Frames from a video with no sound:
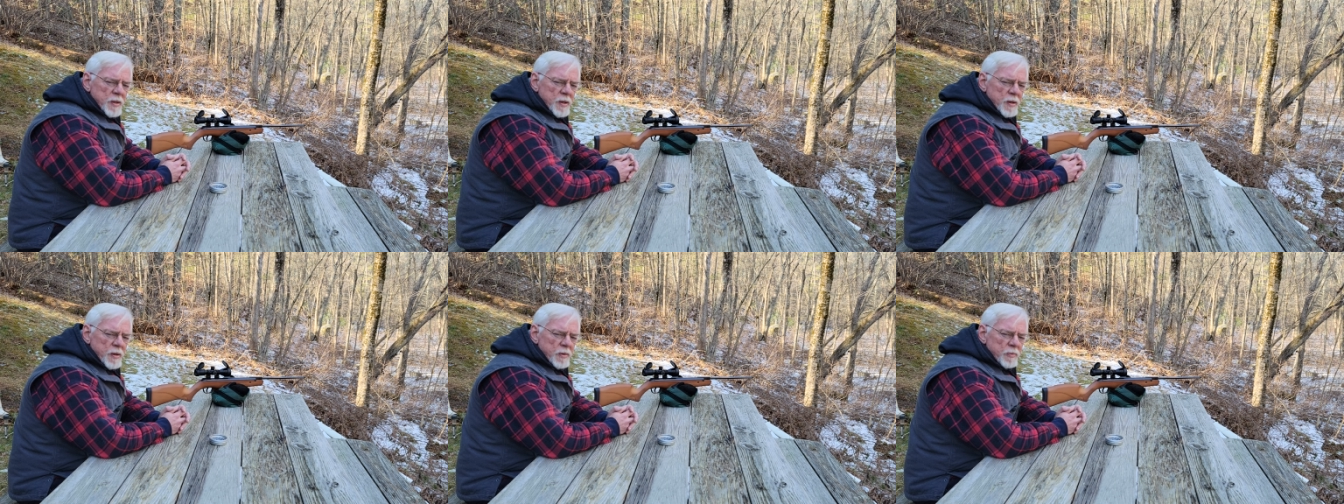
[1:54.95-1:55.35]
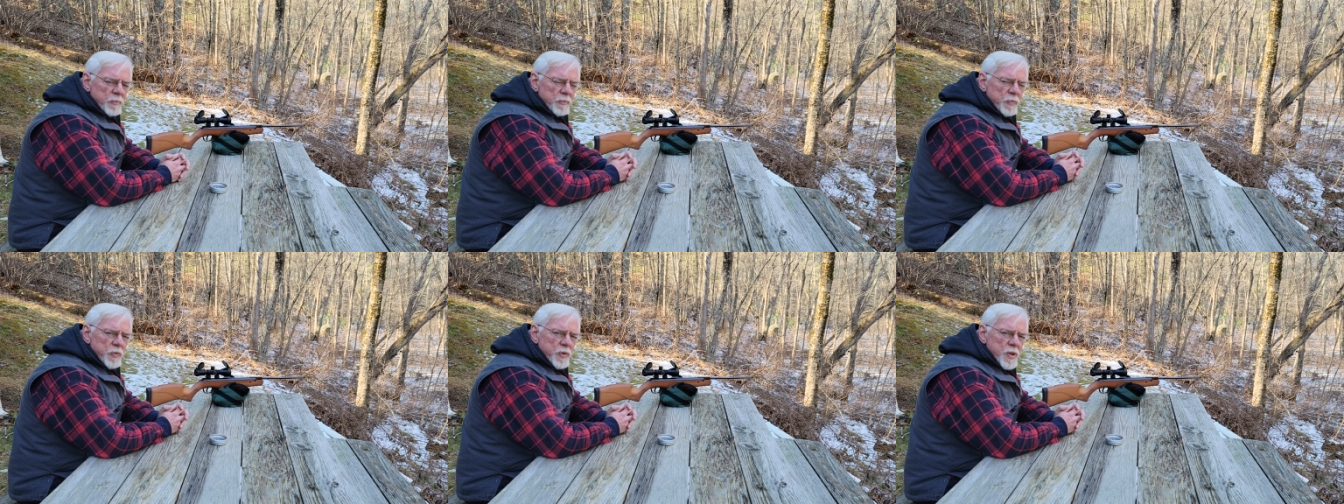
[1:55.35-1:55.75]
Uh,
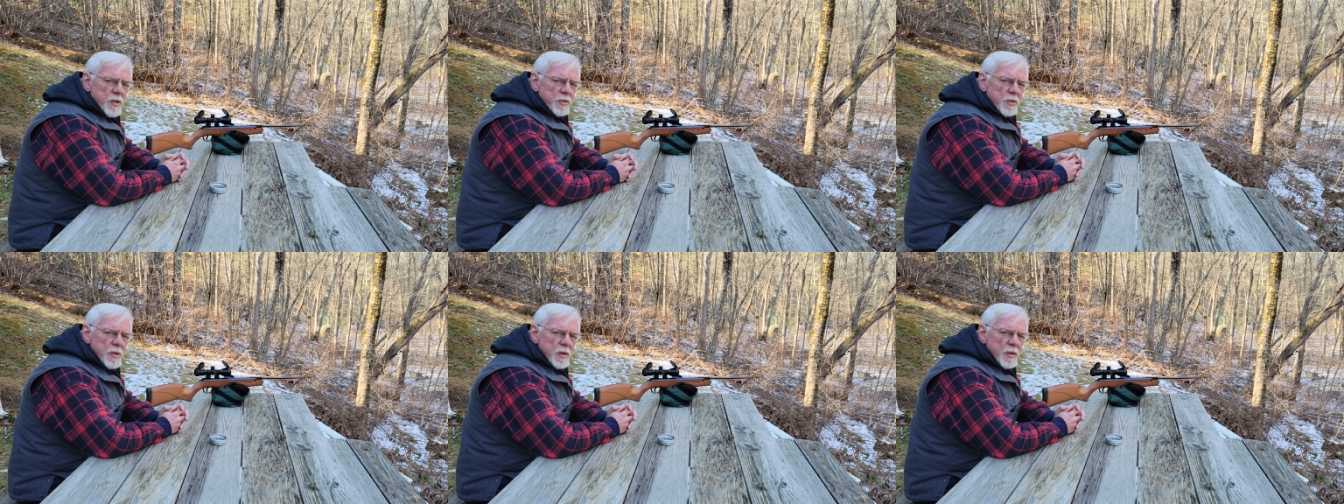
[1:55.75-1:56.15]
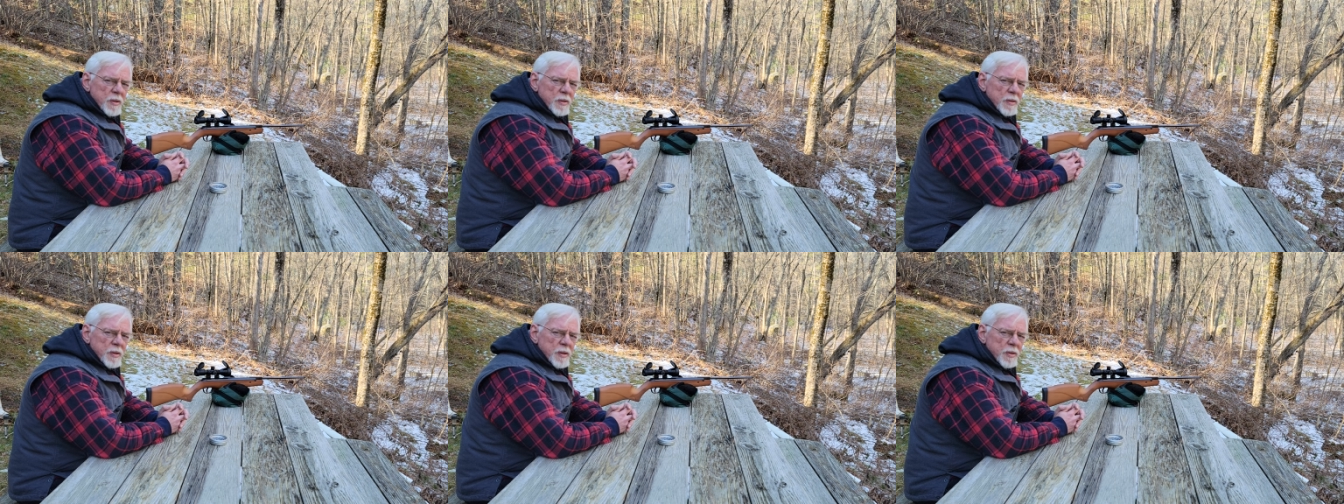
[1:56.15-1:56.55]
this
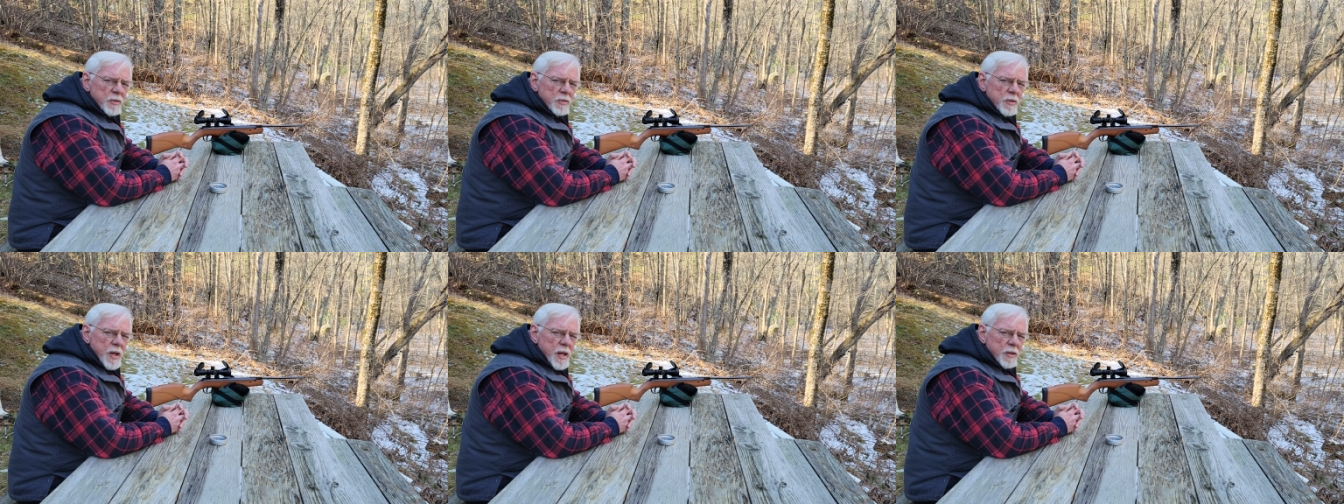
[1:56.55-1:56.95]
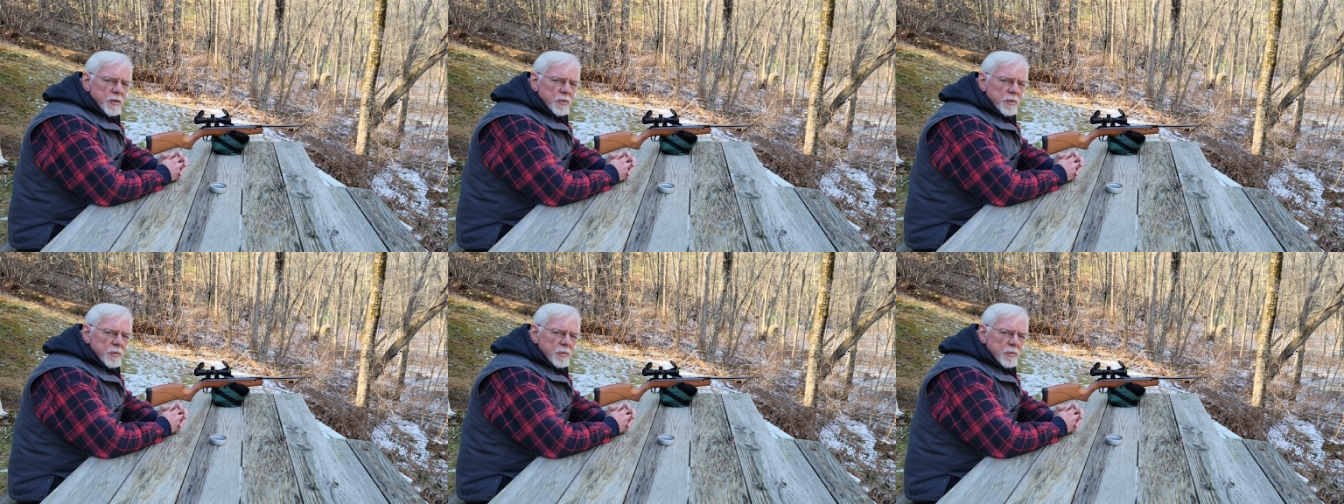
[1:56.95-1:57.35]
gun has got
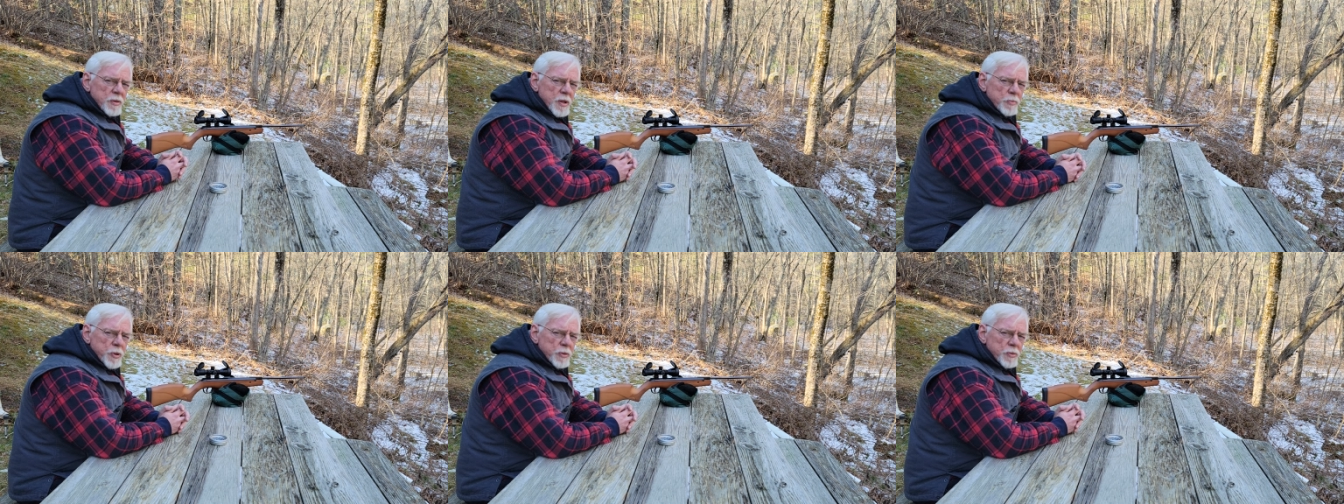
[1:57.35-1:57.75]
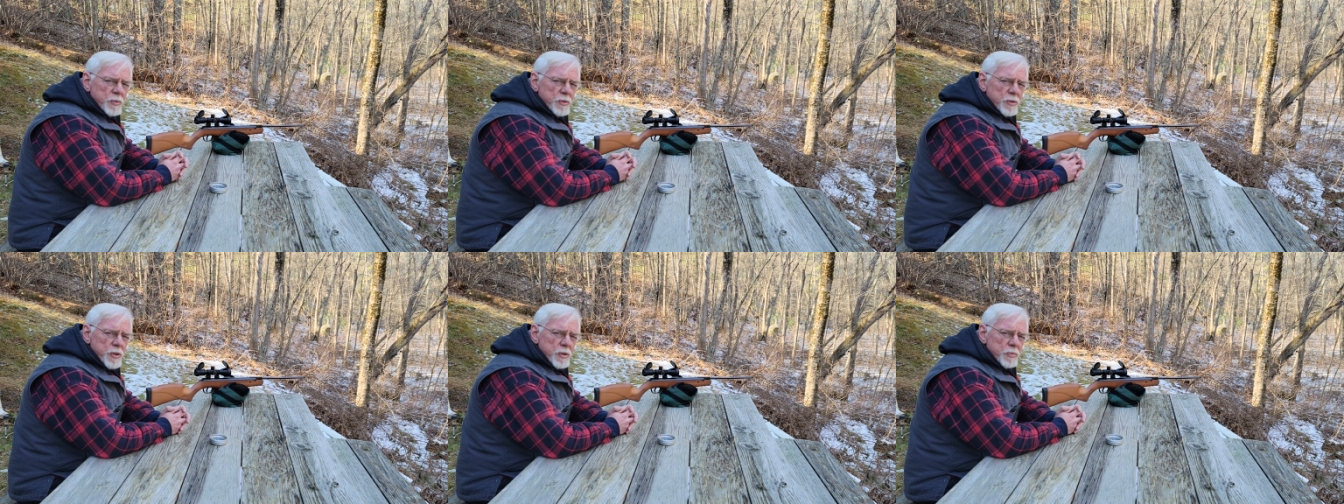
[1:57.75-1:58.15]

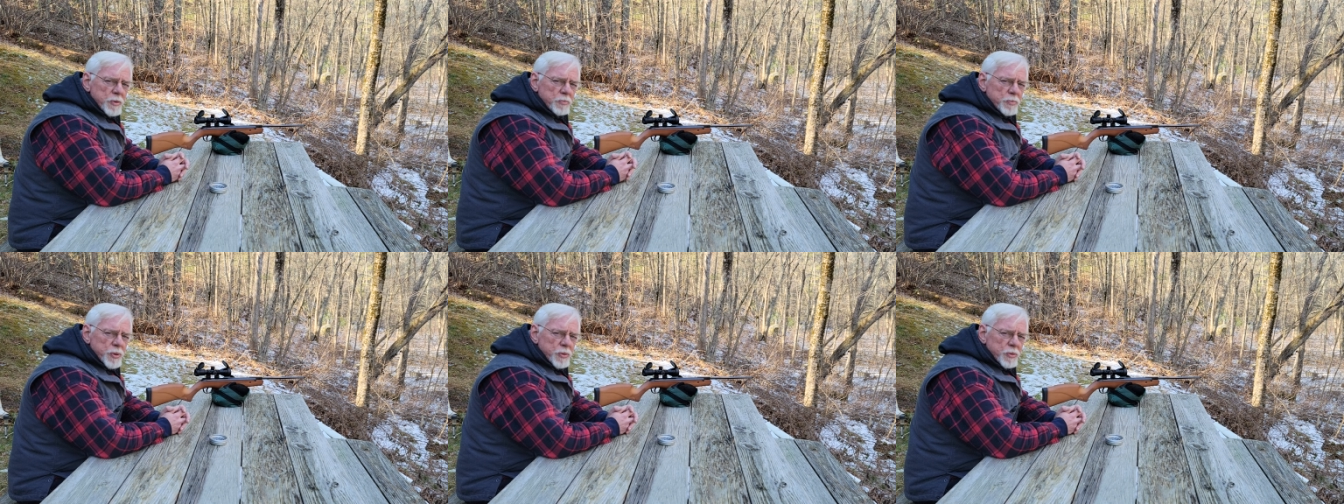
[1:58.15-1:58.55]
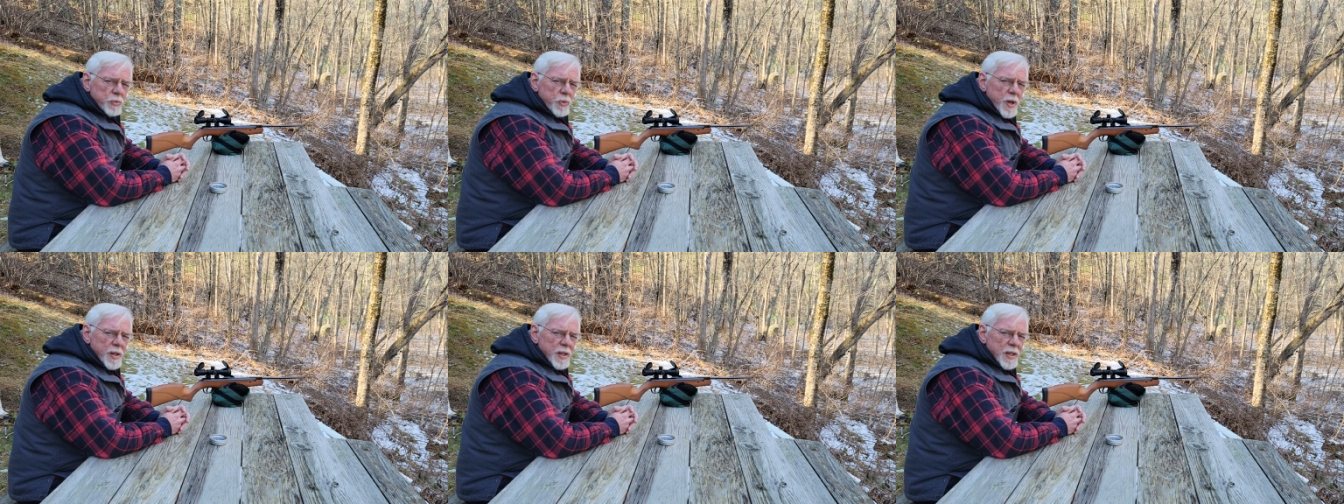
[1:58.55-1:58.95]
typical German build
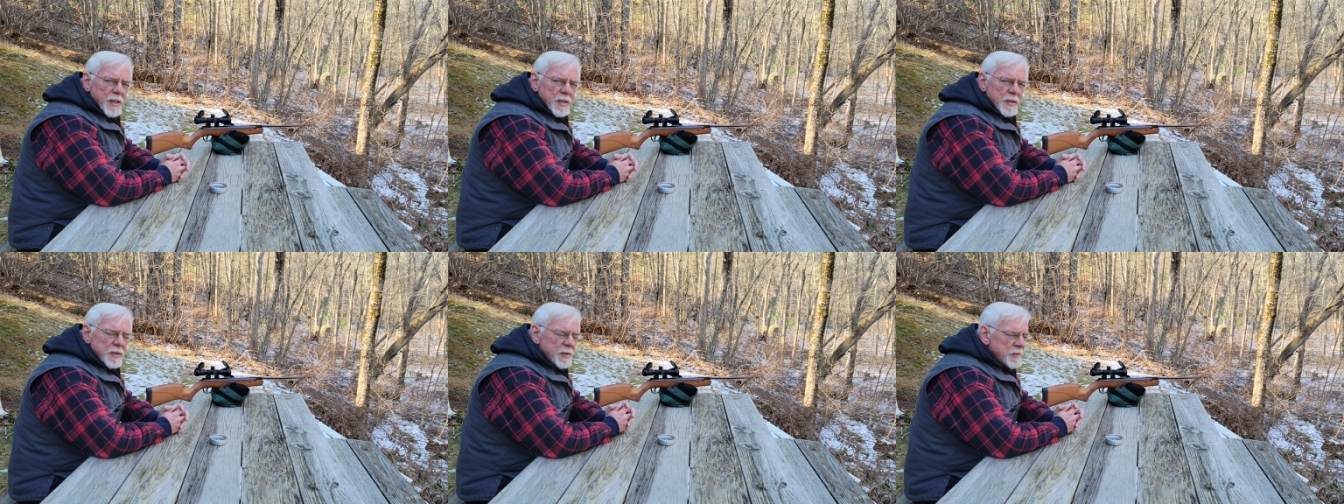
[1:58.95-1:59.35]
quality.